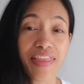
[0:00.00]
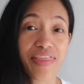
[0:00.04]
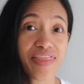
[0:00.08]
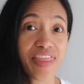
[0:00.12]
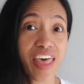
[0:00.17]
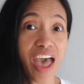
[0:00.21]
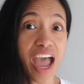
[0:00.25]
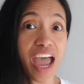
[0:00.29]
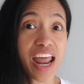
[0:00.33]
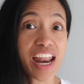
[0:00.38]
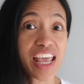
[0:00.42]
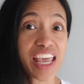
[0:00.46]

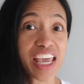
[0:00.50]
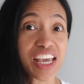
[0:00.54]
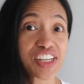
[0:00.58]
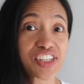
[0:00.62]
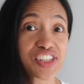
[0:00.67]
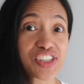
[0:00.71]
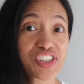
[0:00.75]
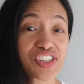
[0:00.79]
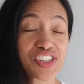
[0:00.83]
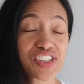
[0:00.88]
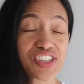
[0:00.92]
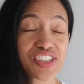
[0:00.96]
That
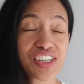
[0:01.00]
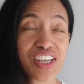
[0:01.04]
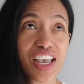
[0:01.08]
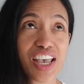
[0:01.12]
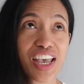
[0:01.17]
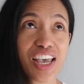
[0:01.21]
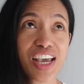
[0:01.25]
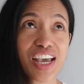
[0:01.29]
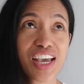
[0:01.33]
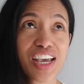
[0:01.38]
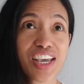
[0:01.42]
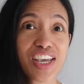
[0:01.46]
is
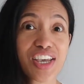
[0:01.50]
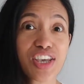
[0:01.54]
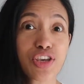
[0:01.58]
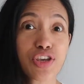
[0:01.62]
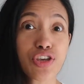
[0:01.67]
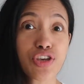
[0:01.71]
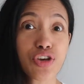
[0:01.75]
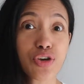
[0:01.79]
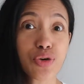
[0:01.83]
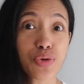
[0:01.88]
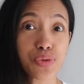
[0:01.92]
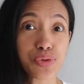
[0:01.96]

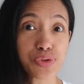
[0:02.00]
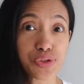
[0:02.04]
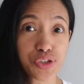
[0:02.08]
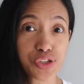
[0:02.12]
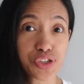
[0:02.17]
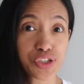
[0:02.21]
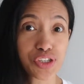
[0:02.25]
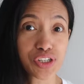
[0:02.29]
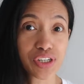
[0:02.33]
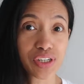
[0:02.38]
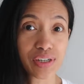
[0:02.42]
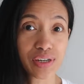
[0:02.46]

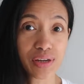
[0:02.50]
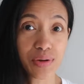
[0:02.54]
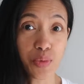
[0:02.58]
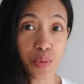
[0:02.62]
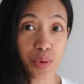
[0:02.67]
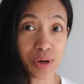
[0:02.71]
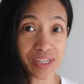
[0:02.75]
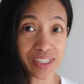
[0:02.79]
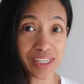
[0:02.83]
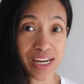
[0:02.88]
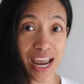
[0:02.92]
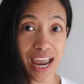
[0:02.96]
huge in
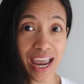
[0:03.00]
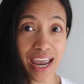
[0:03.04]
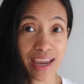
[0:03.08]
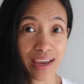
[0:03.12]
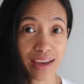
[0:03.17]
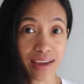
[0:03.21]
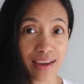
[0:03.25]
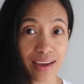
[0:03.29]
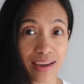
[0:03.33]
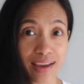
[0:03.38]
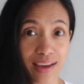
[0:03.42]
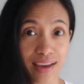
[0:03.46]
one
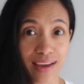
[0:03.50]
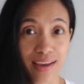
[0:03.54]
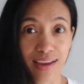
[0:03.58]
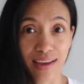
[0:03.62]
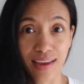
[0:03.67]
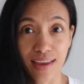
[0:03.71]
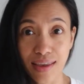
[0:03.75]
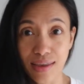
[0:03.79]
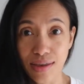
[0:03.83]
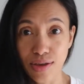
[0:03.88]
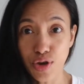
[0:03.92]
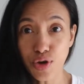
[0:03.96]
day.
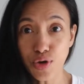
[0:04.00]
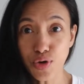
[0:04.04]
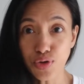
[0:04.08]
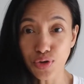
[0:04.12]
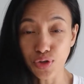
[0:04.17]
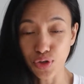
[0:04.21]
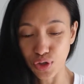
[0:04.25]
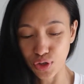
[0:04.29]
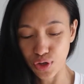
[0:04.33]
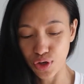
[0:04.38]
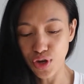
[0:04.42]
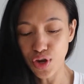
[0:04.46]

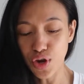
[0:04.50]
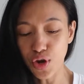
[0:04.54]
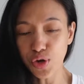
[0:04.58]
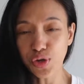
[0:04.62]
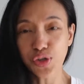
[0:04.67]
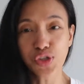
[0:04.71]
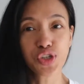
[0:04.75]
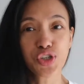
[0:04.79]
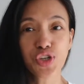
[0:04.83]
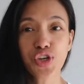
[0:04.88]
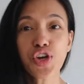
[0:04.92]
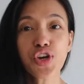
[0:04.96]
Huge,
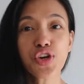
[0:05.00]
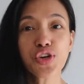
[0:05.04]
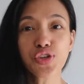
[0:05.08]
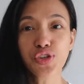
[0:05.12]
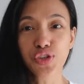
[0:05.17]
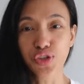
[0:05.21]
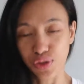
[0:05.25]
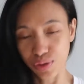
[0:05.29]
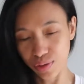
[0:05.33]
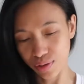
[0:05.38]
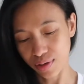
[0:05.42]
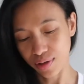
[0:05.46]
huge,
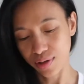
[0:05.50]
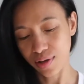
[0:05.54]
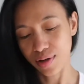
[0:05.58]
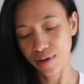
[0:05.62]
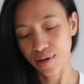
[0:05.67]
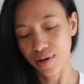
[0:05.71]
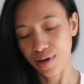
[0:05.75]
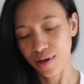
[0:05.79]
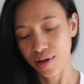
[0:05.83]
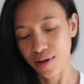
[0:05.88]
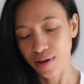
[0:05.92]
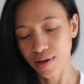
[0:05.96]
huge.
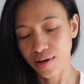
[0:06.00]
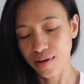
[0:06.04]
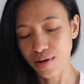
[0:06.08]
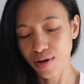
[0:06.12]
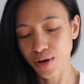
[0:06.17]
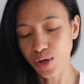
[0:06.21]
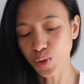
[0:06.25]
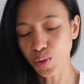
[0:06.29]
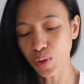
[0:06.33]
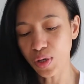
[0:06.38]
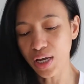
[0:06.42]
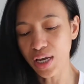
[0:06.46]

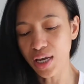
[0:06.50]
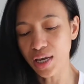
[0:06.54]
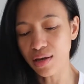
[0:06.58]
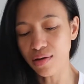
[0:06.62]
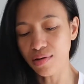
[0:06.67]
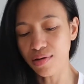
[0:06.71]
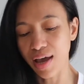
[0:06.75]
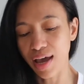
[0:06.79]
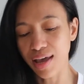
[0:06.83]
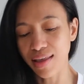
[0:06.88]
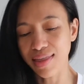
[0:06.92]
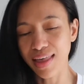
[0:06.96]
Usually
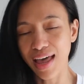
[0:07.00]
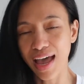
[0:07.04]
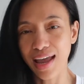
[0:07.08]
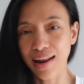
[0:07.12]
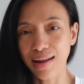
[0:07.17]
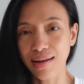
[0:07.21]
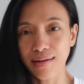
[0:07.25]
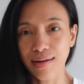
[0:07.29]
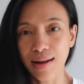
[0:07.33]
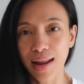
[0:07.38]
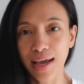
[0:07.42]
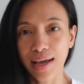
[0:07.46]
you get that
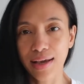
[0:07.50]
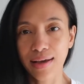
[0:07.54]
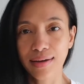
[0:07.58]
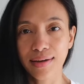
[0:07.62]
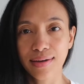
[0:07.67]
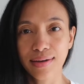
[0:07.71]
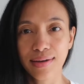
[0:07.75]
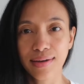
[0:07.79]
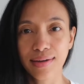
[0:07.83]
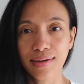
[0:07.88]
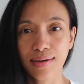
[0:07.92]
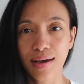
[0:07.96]
in like
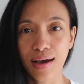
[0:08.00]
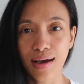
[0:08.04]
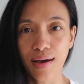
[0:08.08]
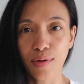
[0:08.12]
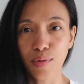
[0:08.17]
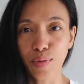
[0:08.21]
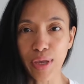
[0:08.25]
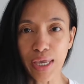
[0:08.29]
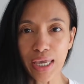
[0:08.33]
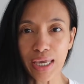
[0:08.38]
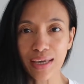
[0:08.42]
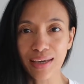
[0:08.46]
a
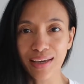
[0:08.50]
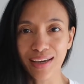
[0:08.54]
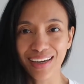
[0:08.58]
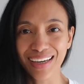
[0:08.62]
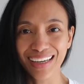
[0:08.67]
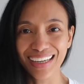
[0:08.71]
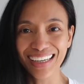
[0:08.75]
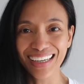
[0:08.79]
week.